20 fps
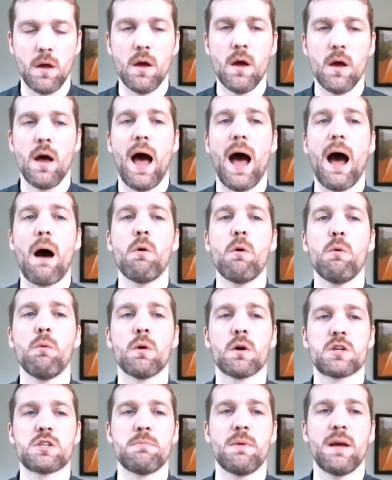How it
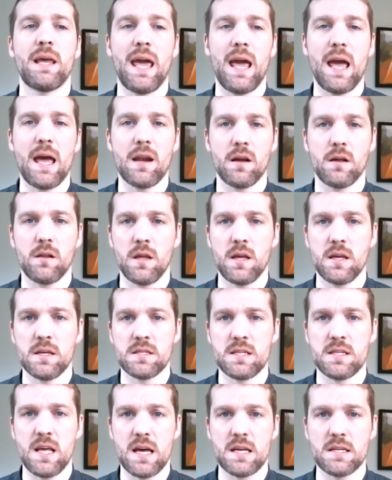works mechanically is
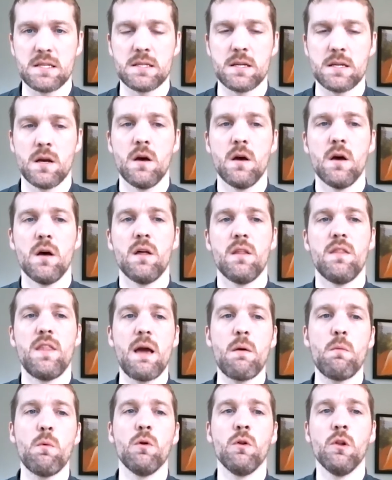this. They
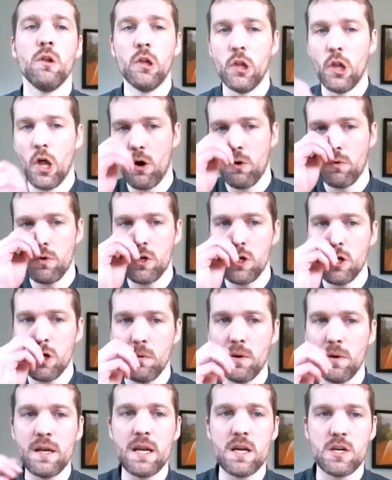will loan you
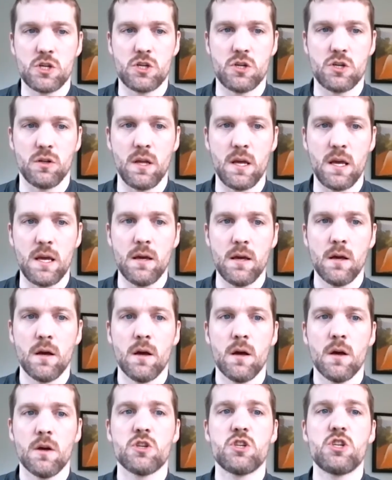initially
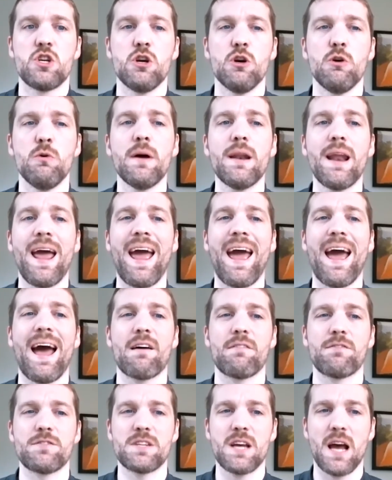2.5
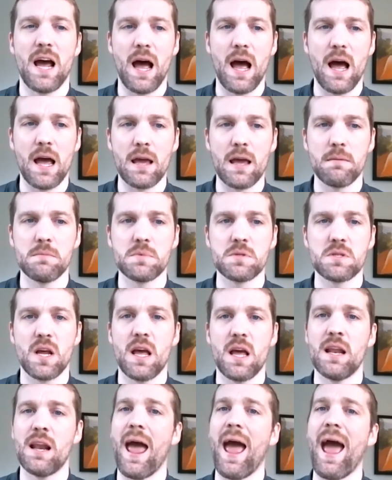times
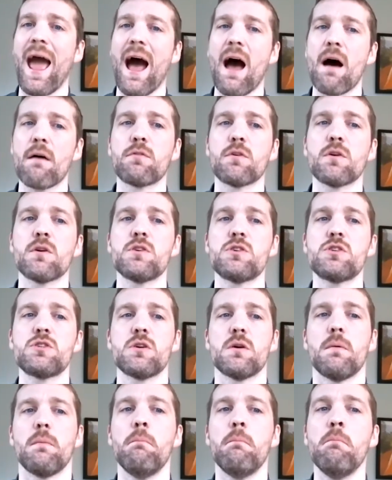an average
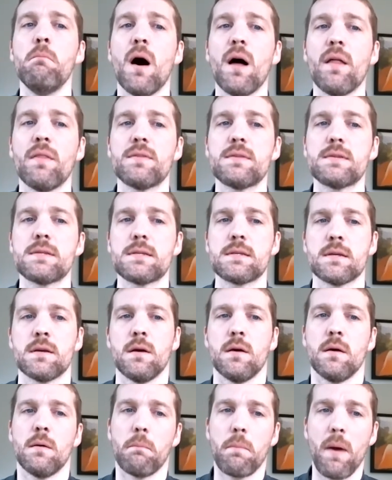month's
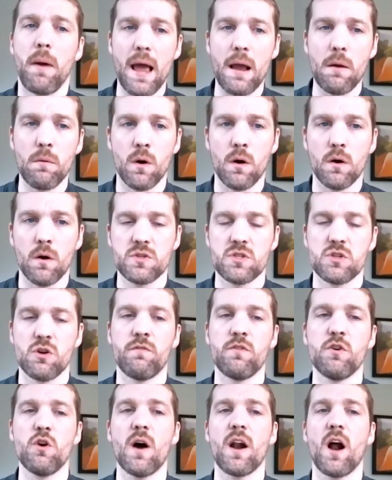payroll. So if
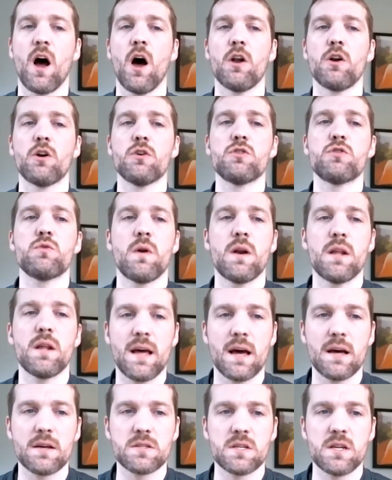you had
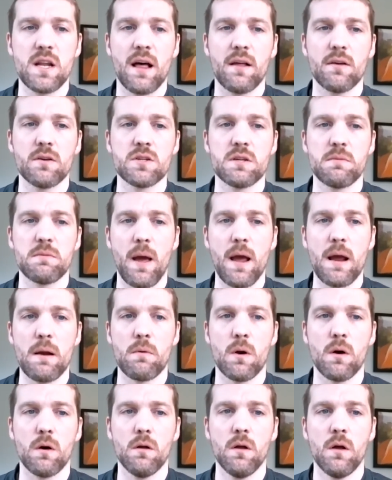$120,000 in
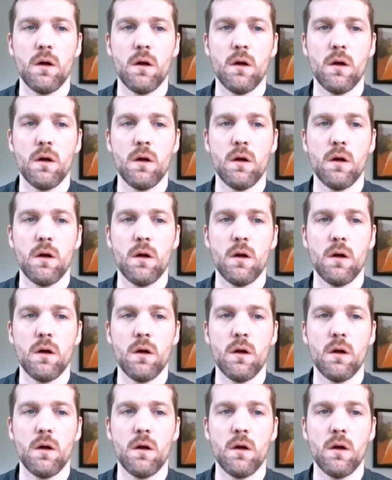payroll,